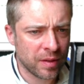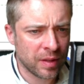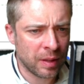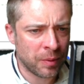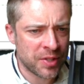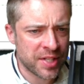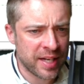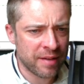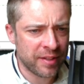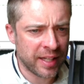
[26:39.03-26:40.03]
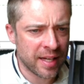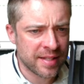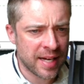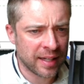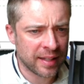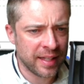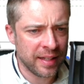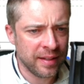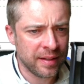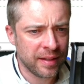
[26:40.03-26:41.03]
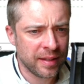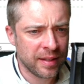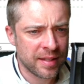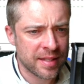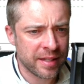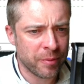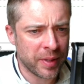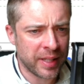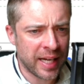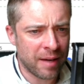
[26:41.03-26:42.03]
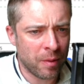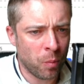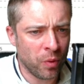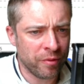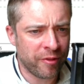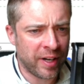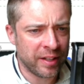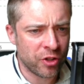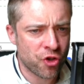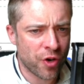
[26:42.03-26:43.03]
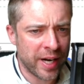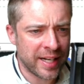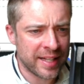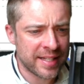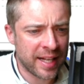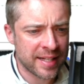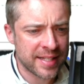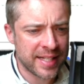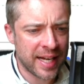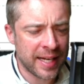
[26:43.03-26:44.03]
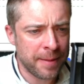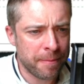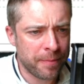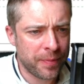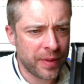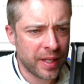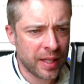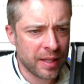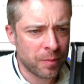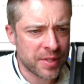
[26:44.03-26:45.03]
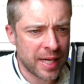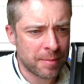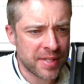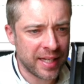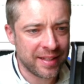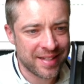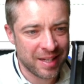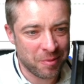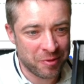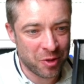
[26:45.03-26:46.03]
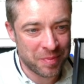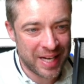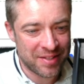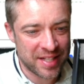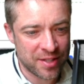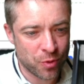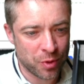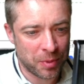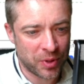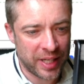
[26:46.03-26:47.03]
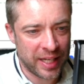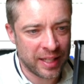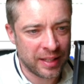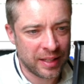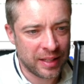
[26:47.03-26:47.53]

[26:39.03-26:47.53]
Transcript: I want us to definitely get tagged in. See if we can get one final trade in this last day. We're tapped in. See, we've come down to this order block here.